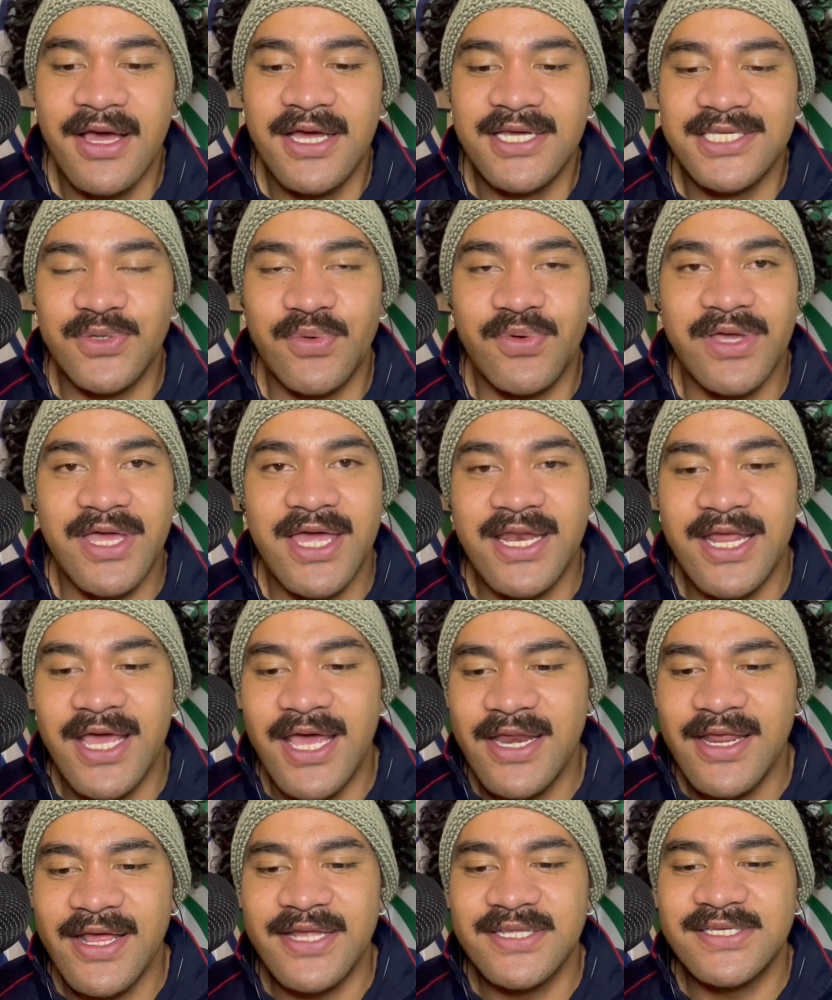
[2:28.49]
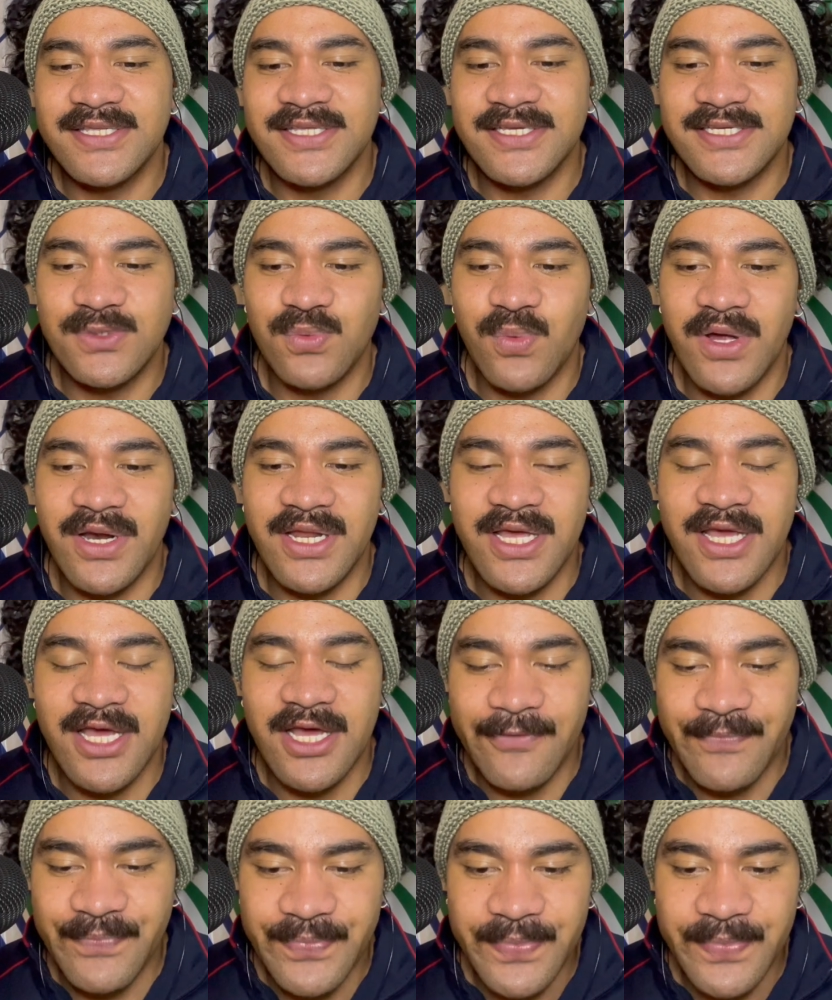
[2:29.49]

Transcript: So again, heading into this one here,